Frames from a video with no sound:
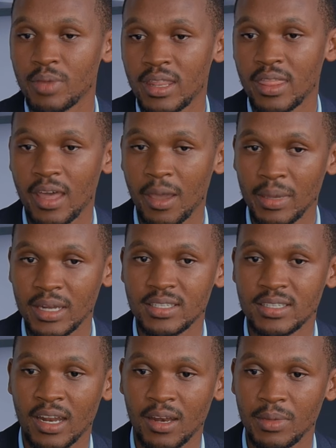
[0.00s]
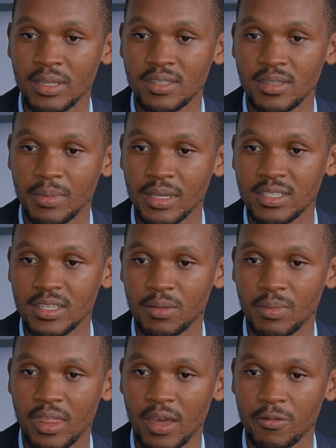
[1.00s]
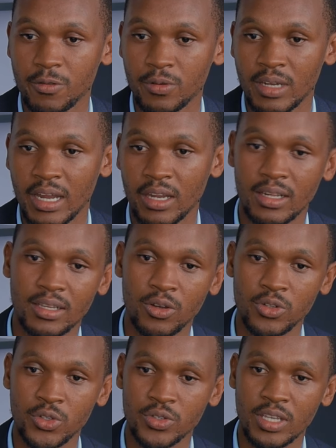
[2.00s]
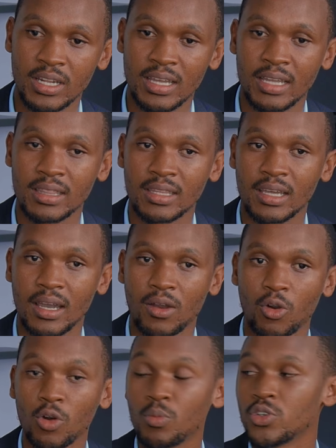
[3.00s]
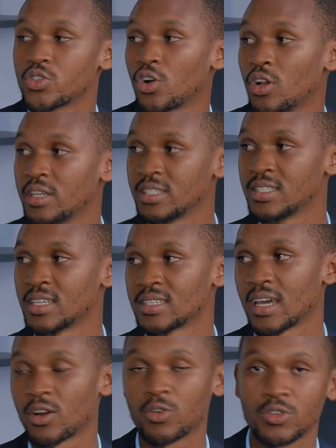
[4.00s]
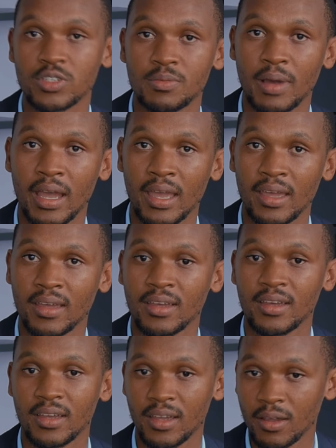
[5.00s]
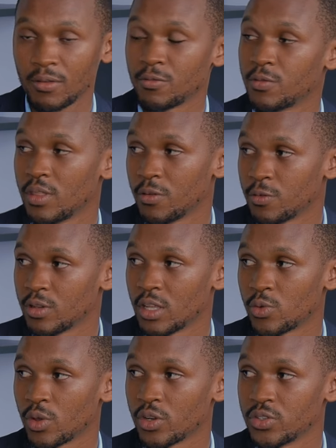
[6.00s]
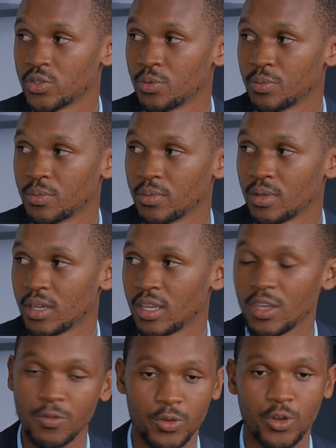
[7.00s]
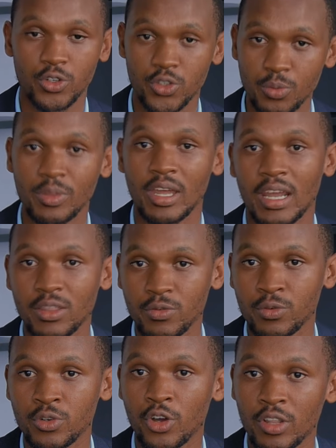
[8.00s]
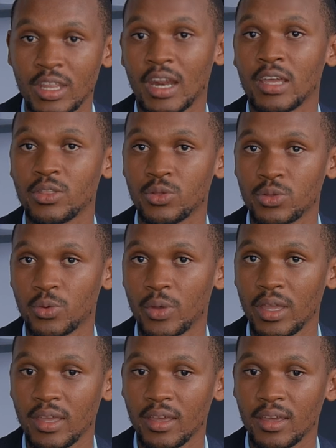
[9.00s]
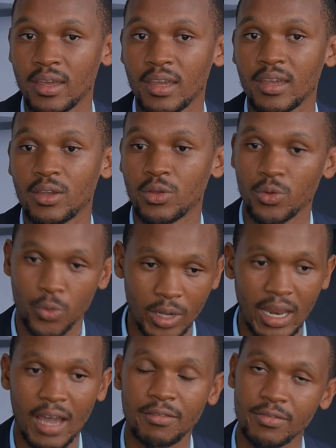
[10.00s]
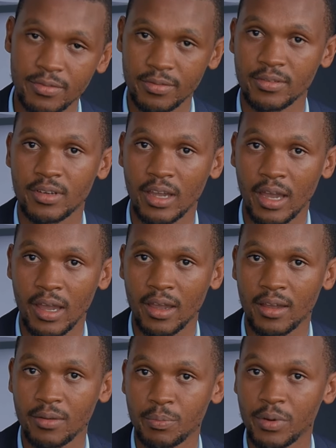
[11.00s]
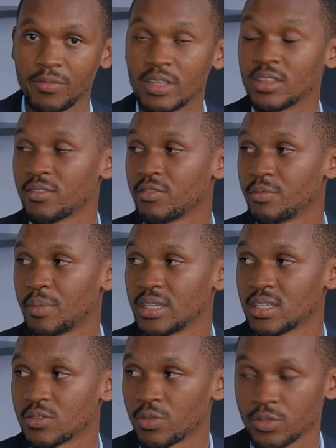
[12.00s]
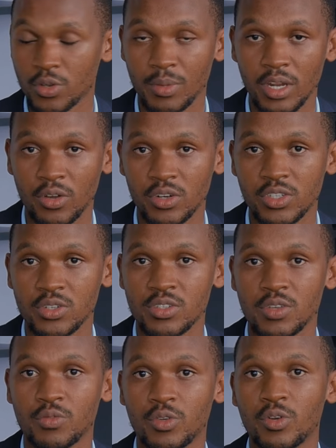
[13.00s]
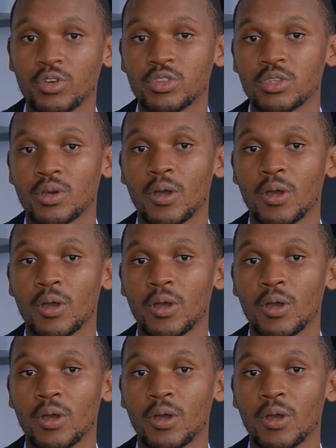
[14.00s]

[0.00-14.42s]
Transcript: be thy medicine, med medicine be thy food, and he also said that almost all diseases are caused by the food that we consume. If sure. we consume the right food or the right way, yeah. we'll have uh, preventive measures for so many conditions if we don't